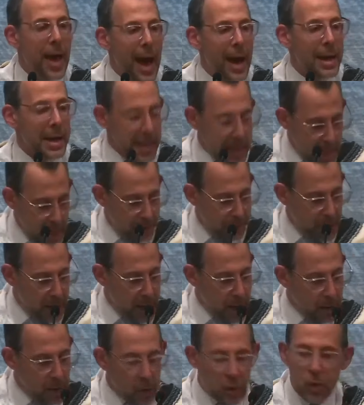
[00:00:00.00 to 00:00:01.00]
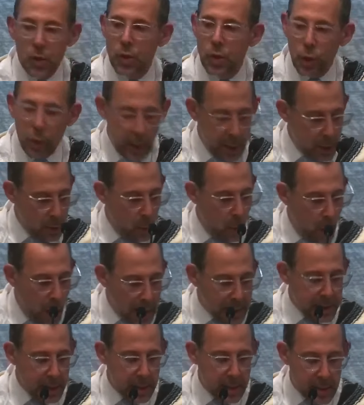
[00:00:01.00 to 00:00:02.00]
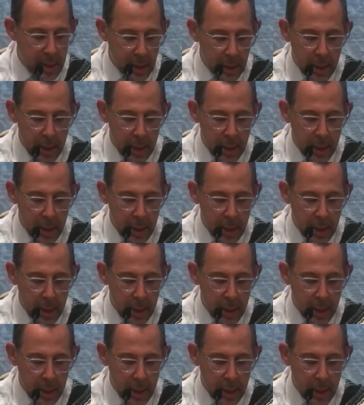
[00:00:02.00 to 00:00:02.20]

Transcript: That evening, the student wanted